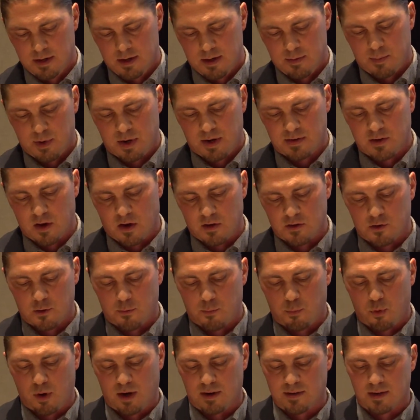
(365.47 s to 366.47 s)
but is also
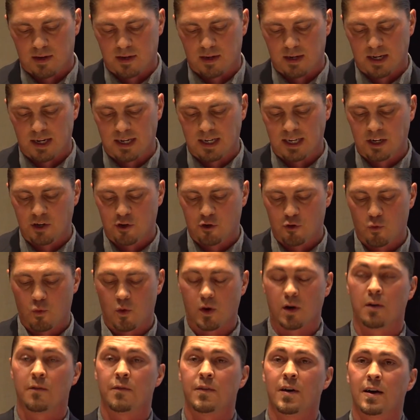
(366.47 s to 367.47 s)
present in each one
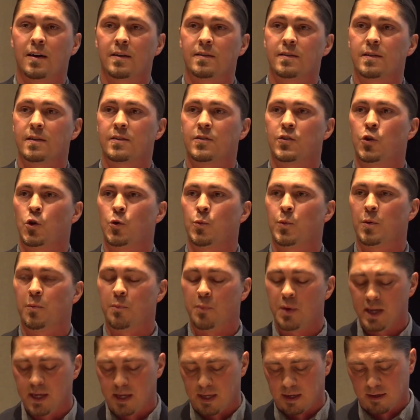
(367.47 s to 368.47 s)
of us as human
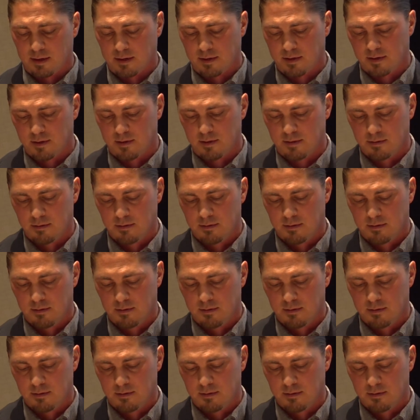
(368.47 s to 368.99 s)
beings,